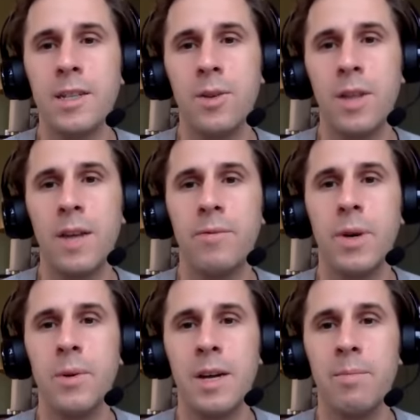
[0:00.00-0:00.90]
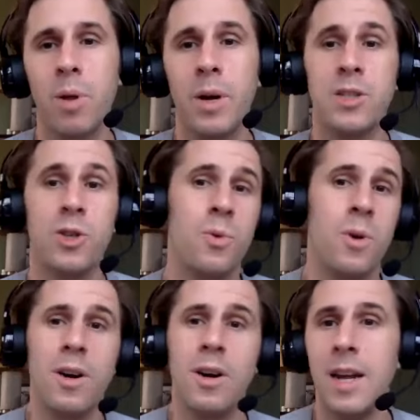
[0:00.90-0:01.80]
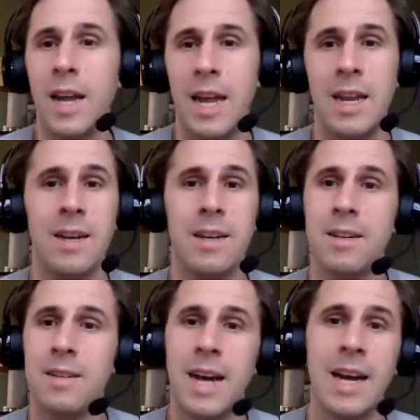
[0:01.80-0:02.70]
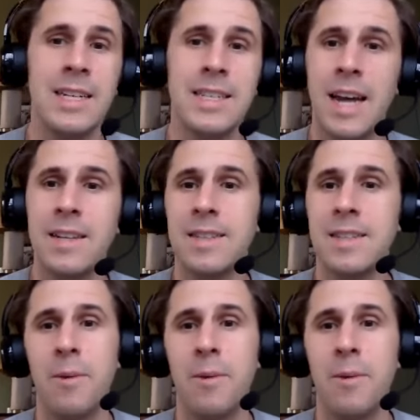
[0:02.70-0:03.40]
to a lot of WeWork employees who were in tiny tents.